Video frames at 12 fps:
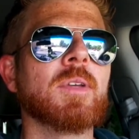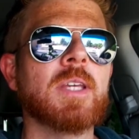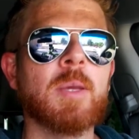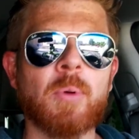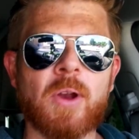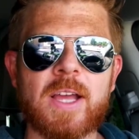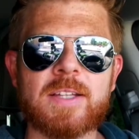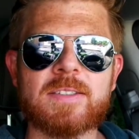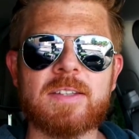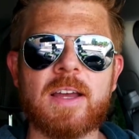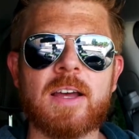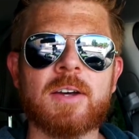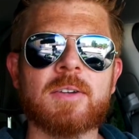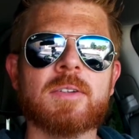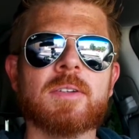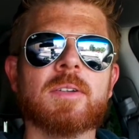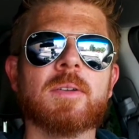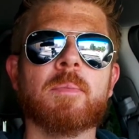keep our heads
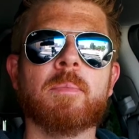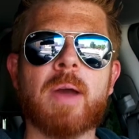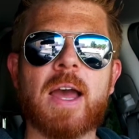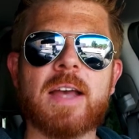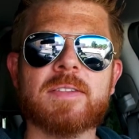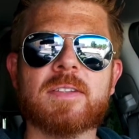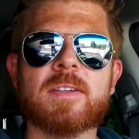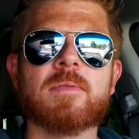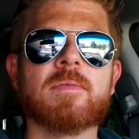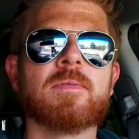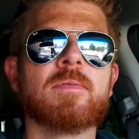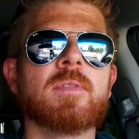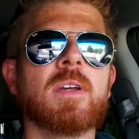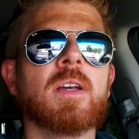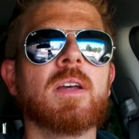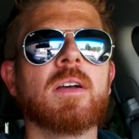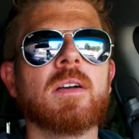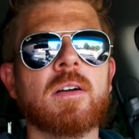down, passive.
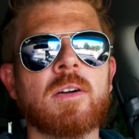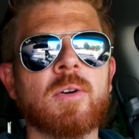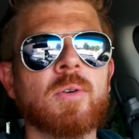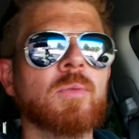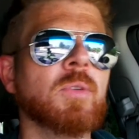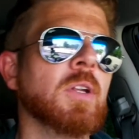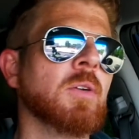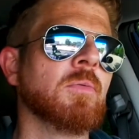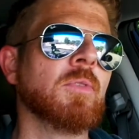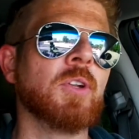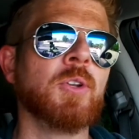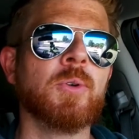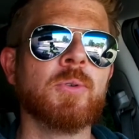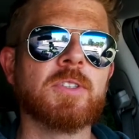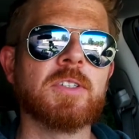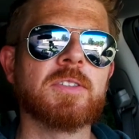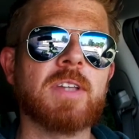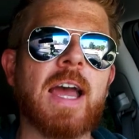Oh, you know, the
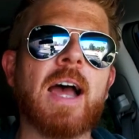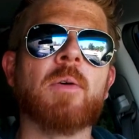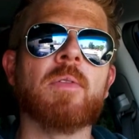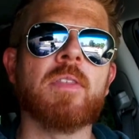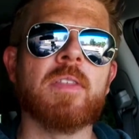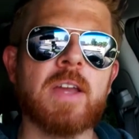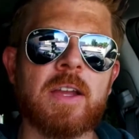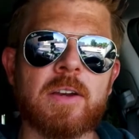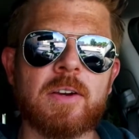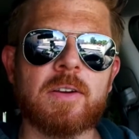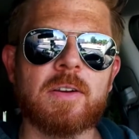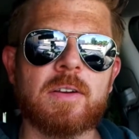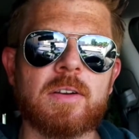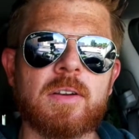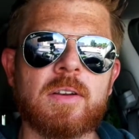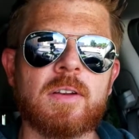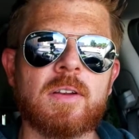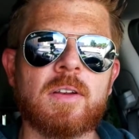news is out there.
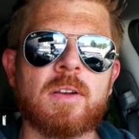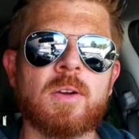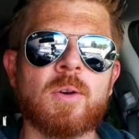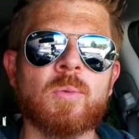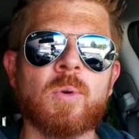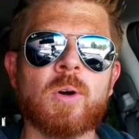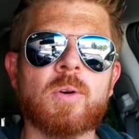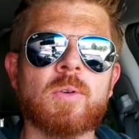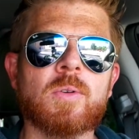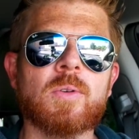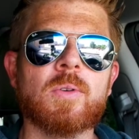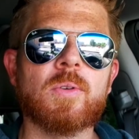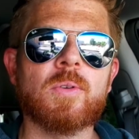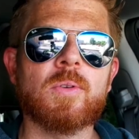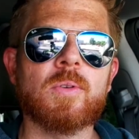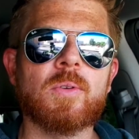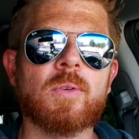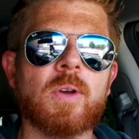Well,
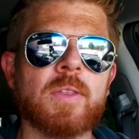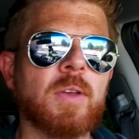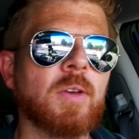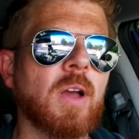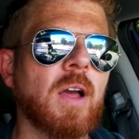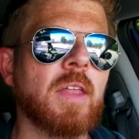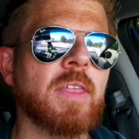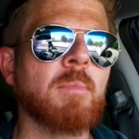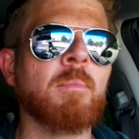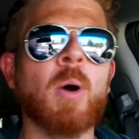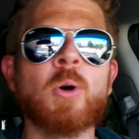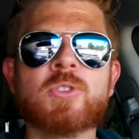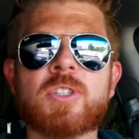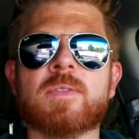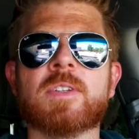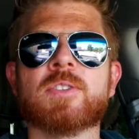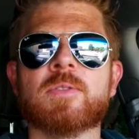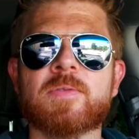I think most
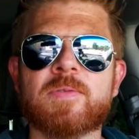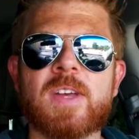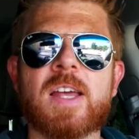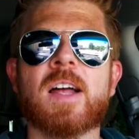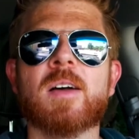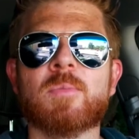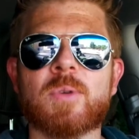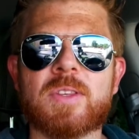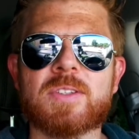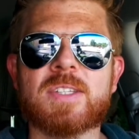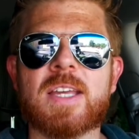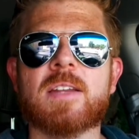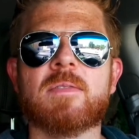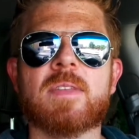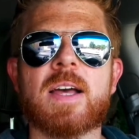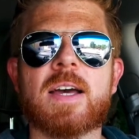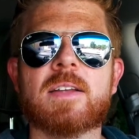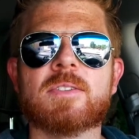of us are fed up with the state of
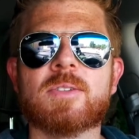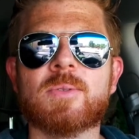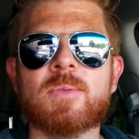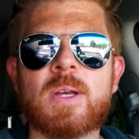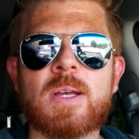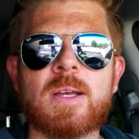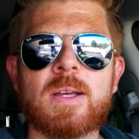that. So,